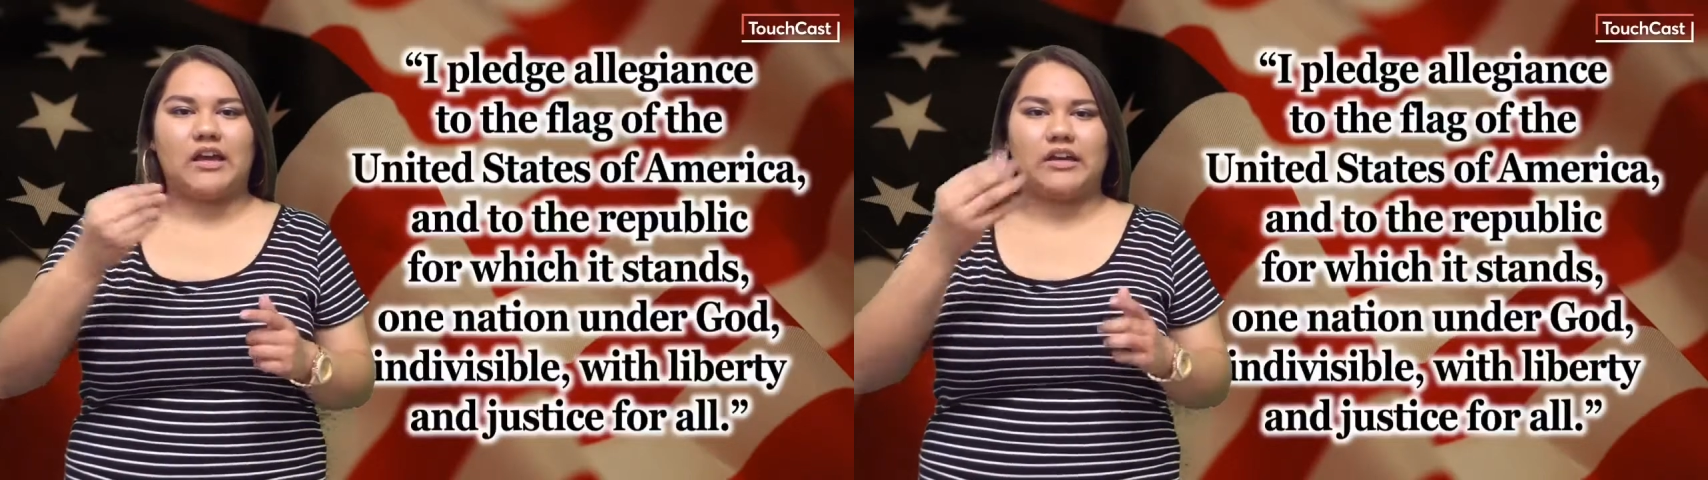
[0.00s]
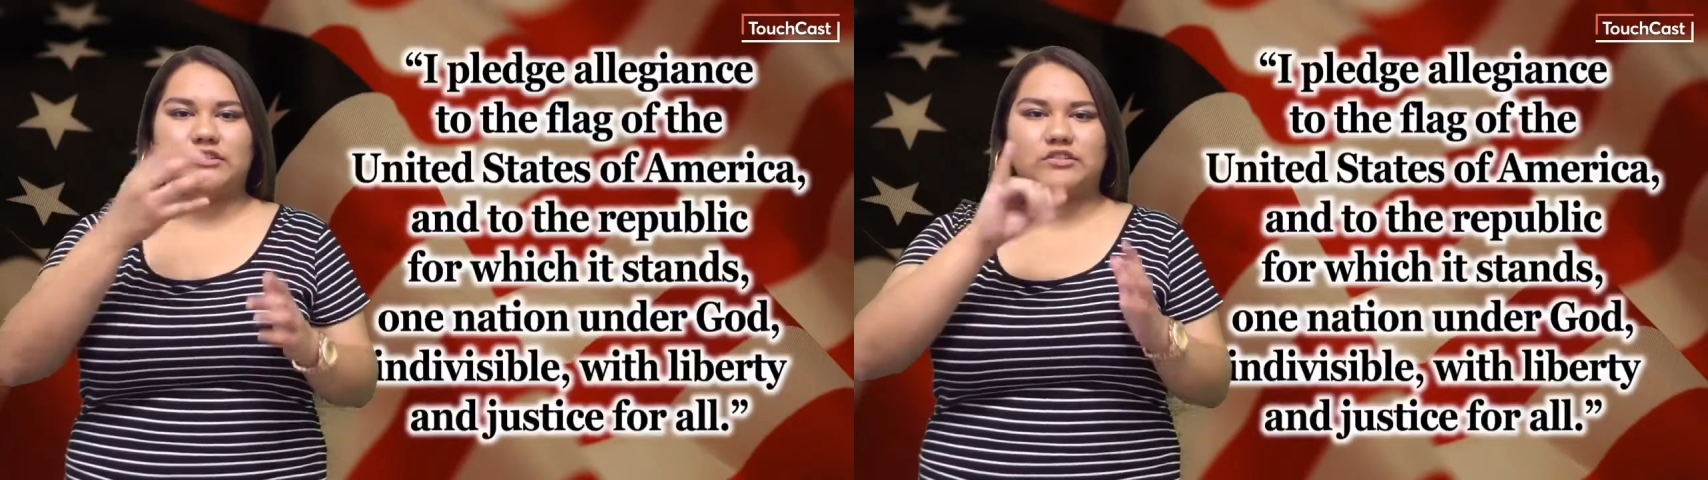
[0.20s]

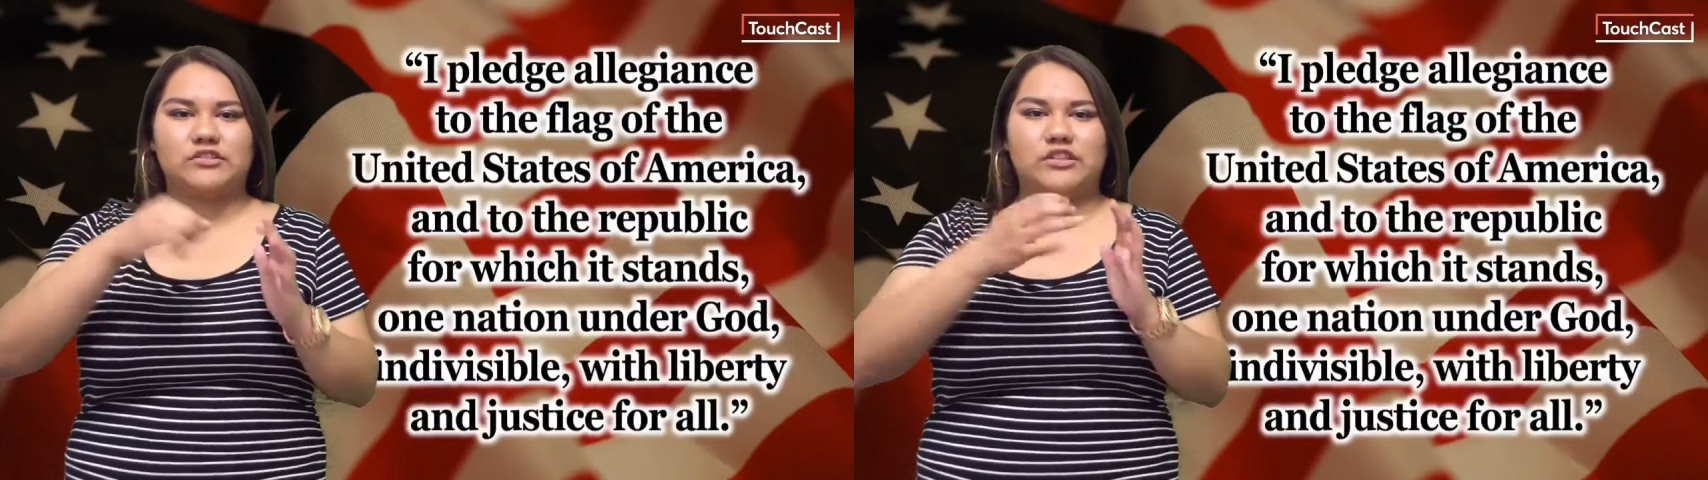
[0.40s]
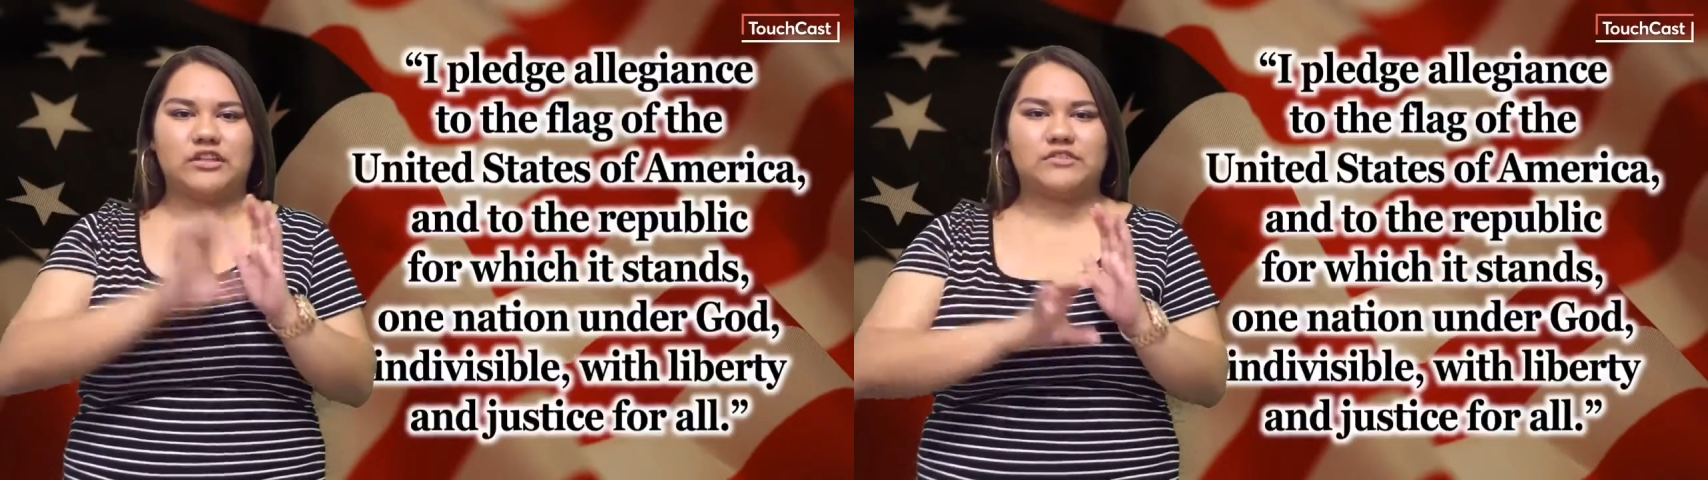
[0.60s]
and
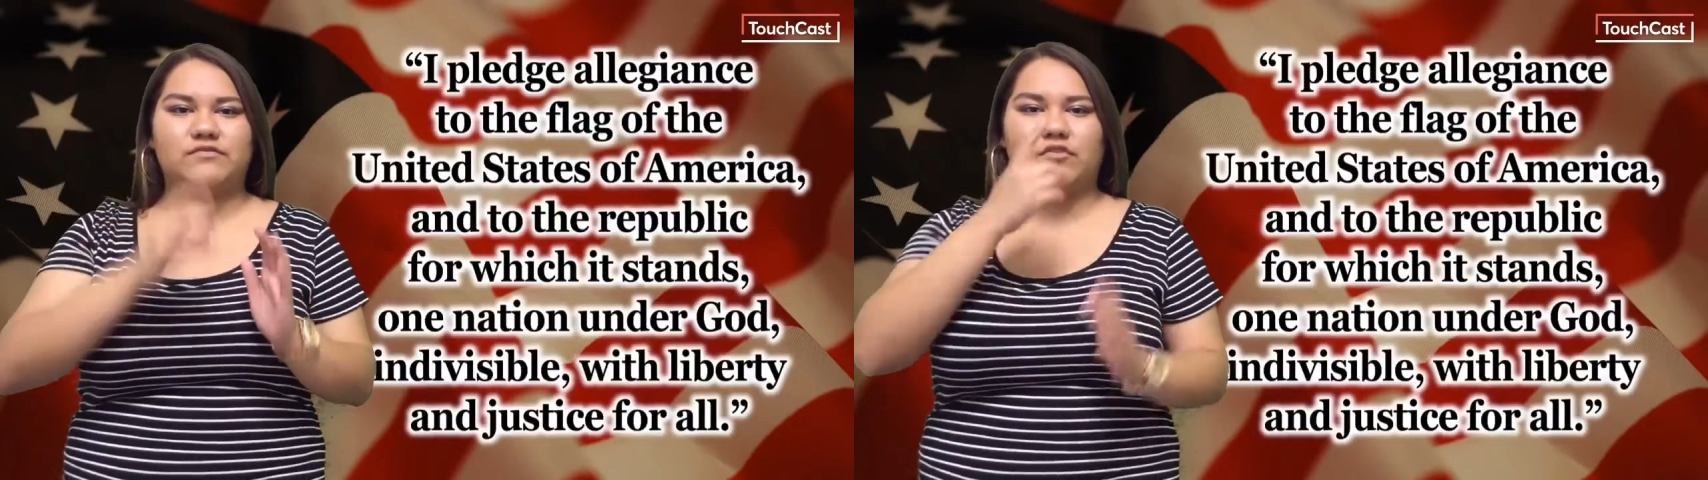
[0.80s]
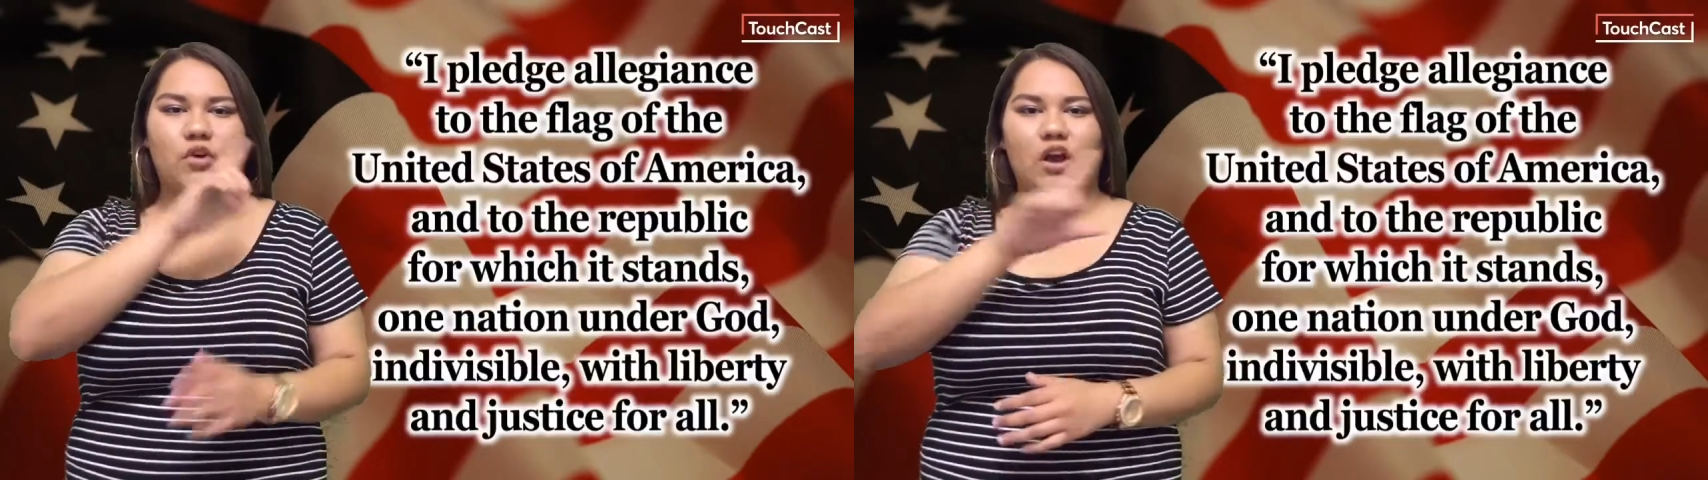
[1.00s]
justice
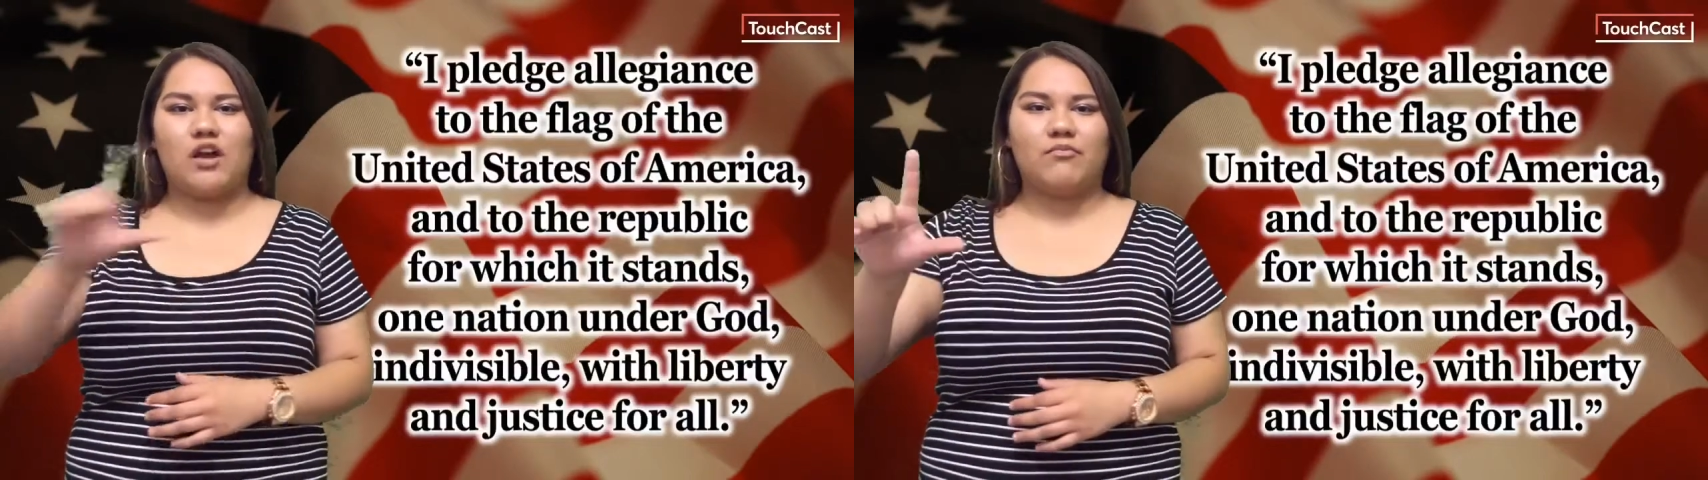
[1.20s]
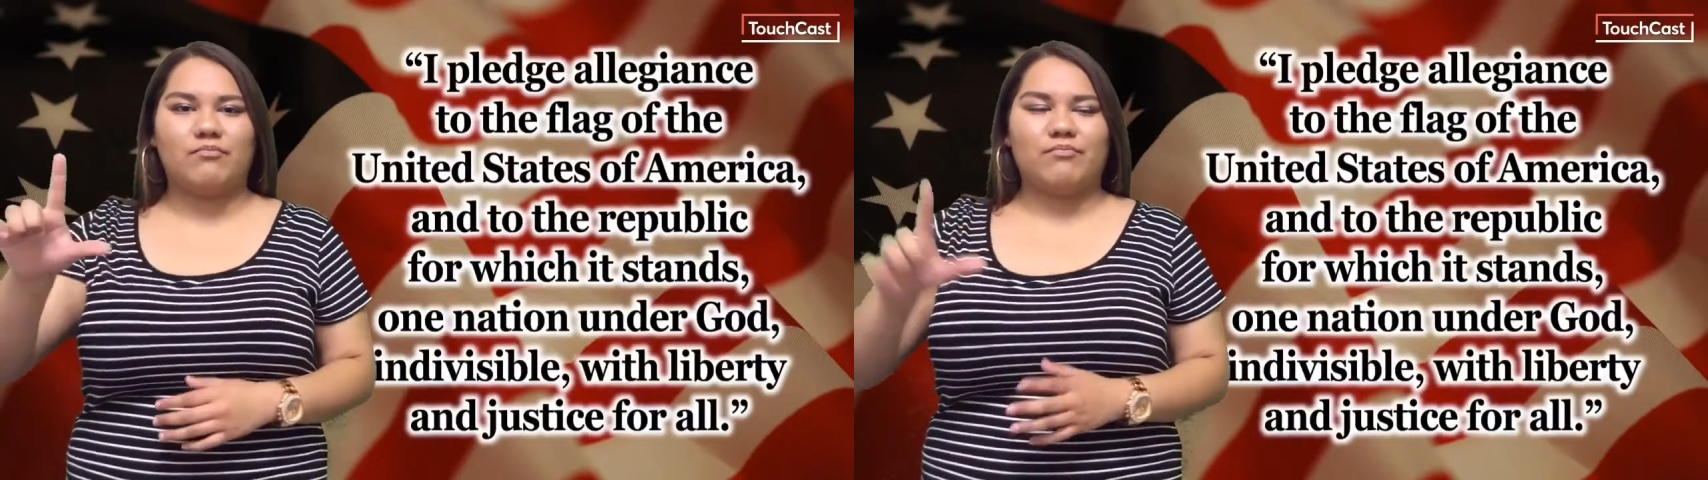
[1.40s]
for
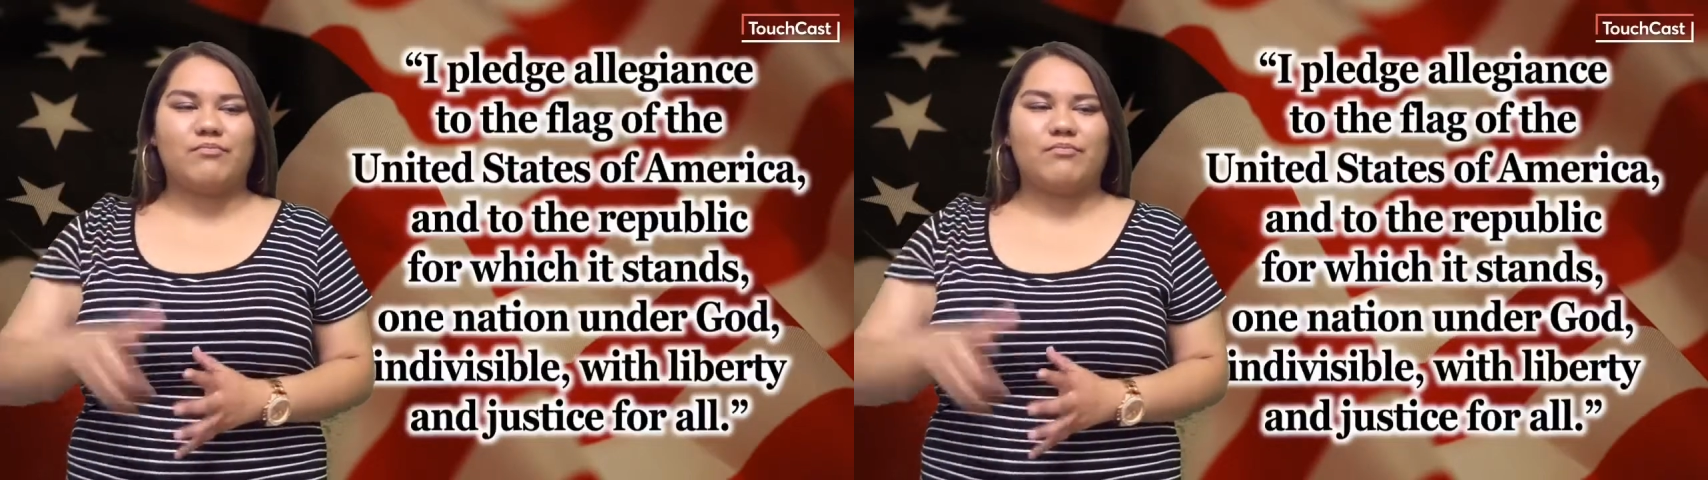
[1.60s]
all.